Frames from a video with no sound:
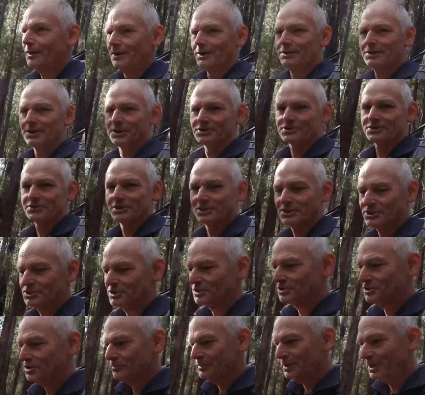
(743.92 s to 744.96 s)
and it doesn't
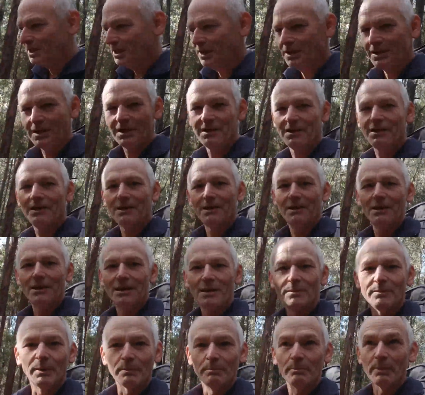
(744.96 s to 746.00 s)
listen to me,
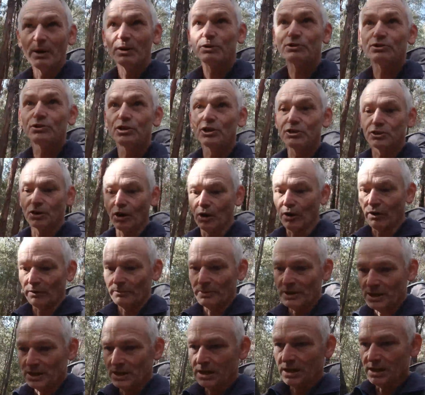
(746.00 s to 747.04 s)
but most of the
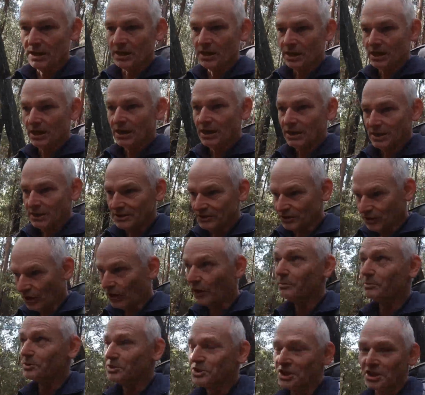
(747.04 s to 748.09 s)
time,
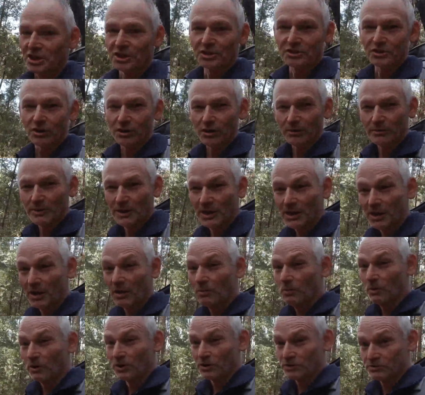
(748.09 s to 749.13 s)
90% of the time,
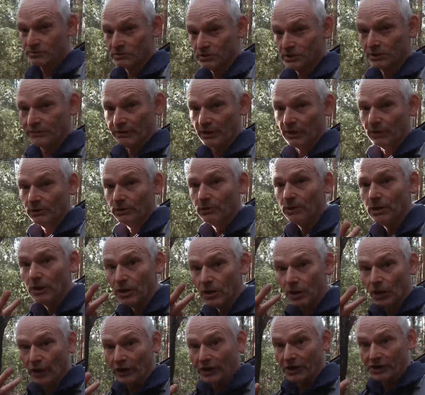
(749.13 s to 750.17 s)
it works really well
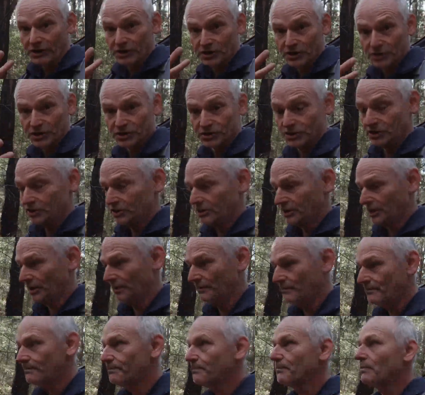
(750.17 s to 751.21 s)
like it just did
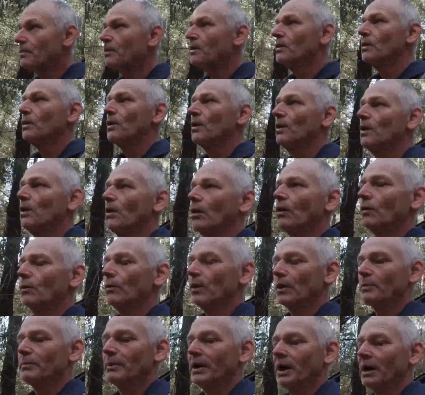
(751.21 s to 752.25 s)
then. Well,
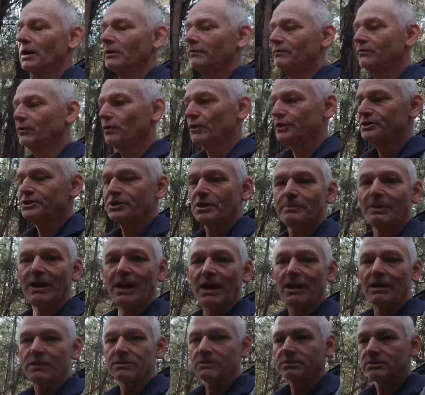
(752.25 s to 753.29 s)
what about voice
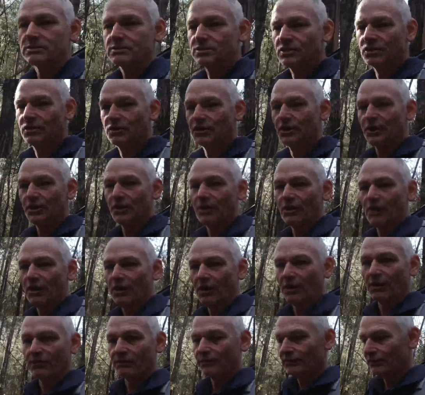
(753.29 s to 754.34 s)
command to turn it
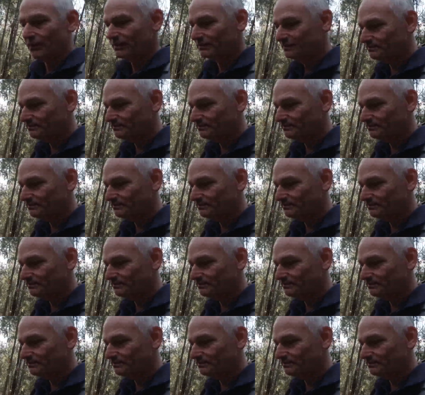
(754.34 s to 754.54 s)
off?